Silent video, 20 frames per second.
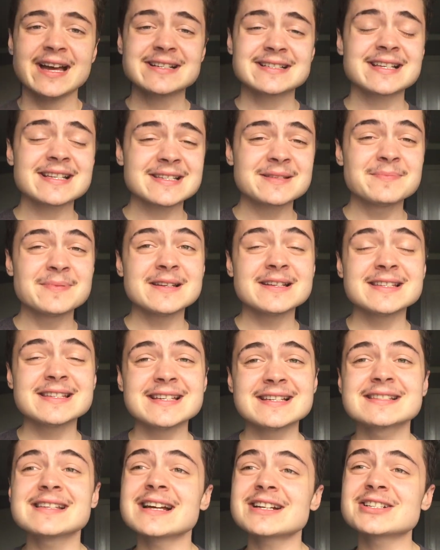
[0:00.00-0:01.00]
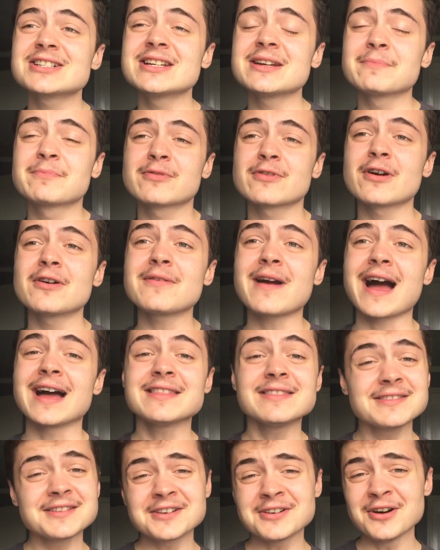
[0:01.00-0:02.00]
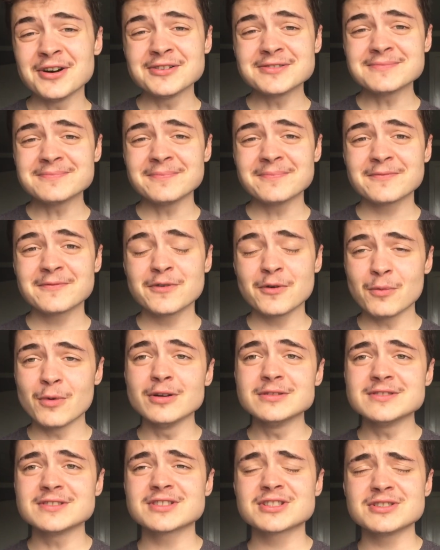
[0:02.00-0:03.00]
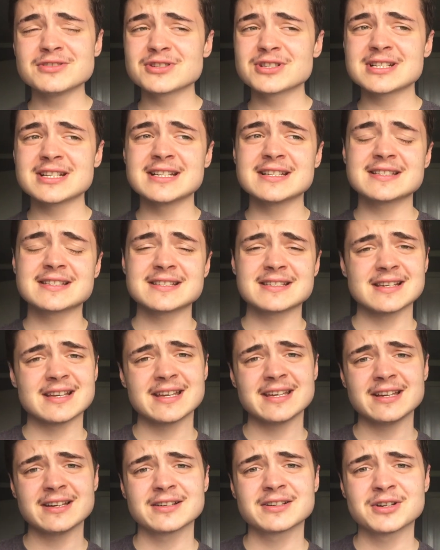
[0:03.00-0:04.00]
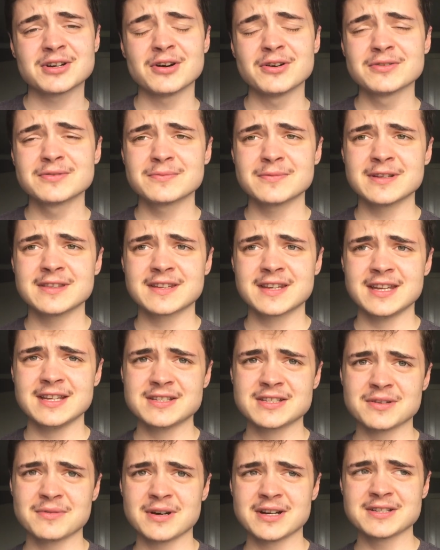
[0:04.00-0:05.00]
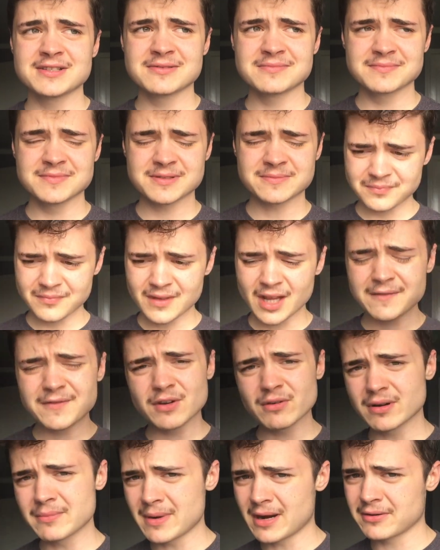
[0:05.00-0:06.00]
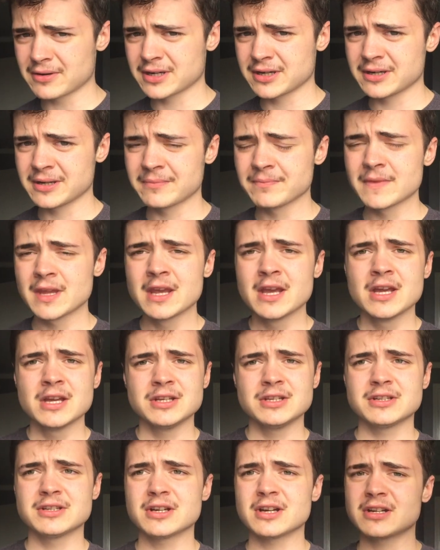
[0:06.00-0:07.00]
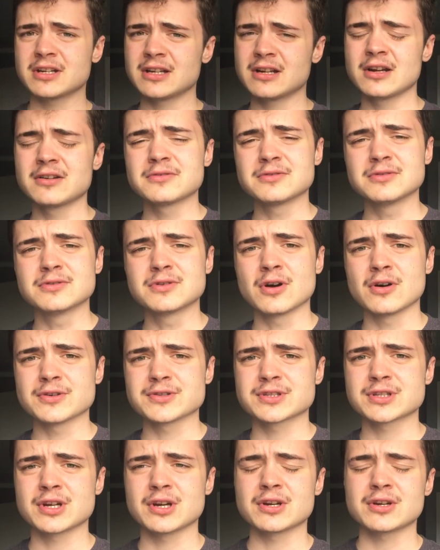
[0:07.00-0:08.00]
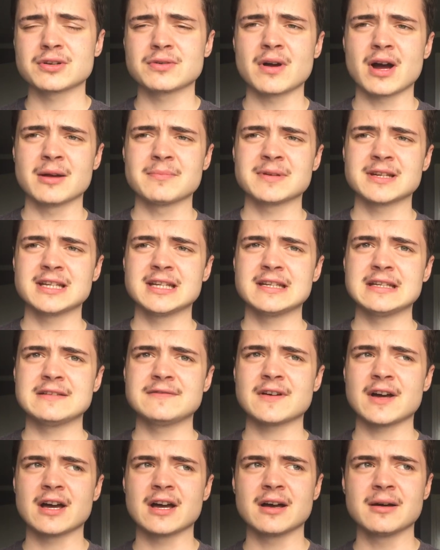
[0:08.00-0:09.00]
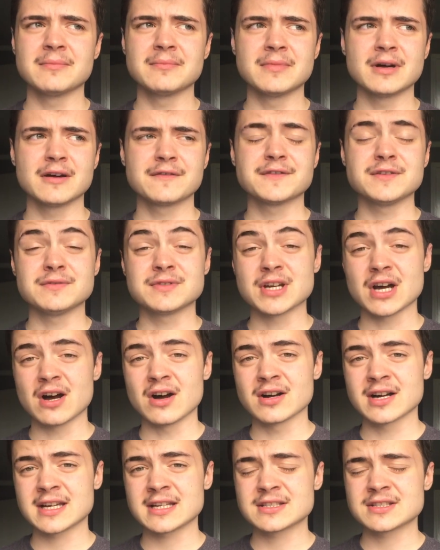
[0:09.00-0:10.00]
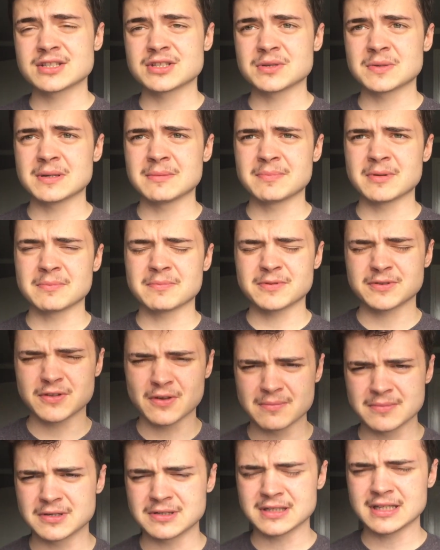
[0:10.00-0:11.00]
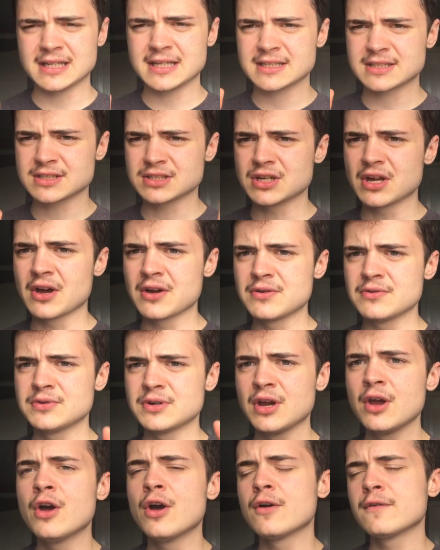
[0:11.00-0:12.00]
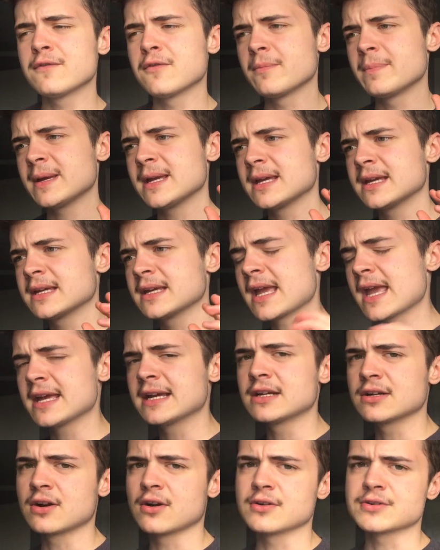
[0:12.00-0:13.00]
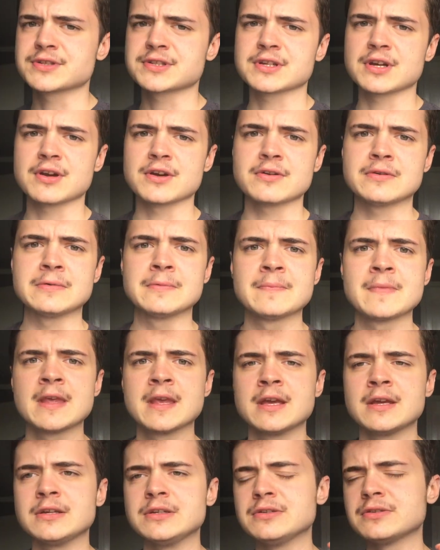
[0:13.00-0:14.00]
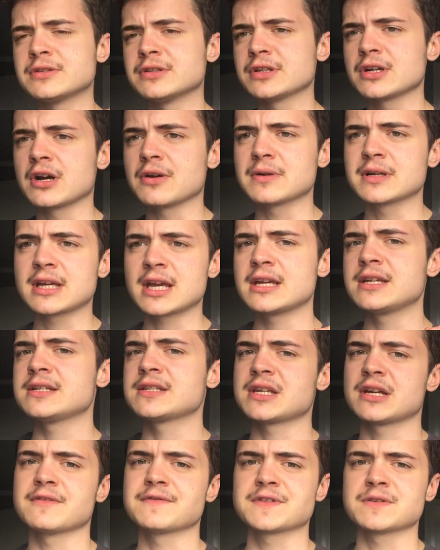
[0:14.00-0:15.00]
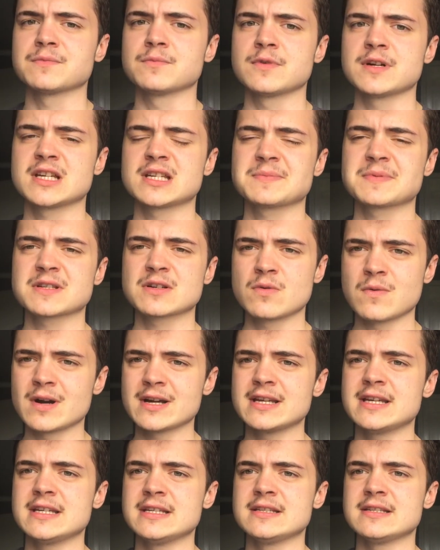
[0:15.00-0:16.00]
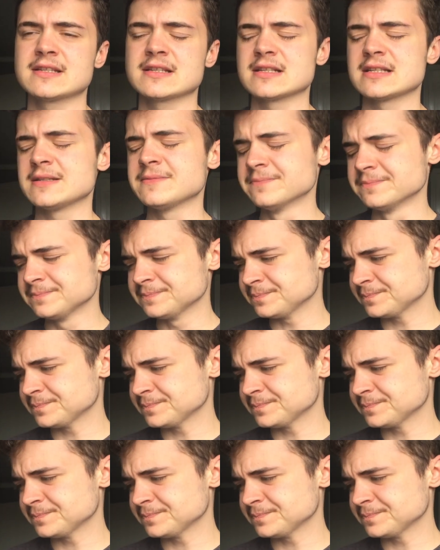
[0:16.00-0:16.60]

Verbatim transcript: Accessibility is actually a pro and a con for once. Usually it's a con with keto items. If you're in America, you can go to your local Costco. I believe a few Targets do it, but predominantly it's known for being in Costco. You can go and get yourself some Wisps quite easily.